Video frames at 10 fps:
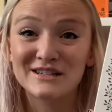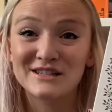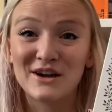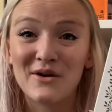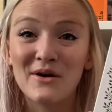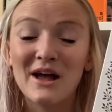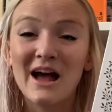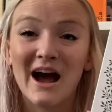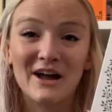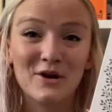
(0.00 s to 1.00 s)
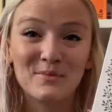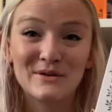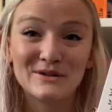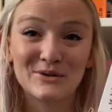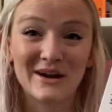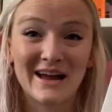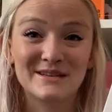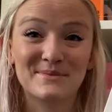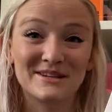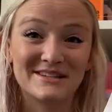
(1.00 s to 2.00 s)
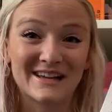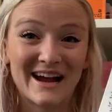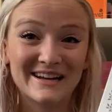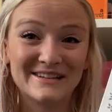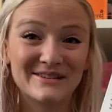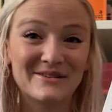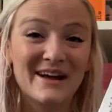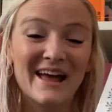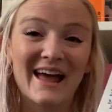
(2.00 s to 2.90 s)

so I hope you enjoy it as much as I do.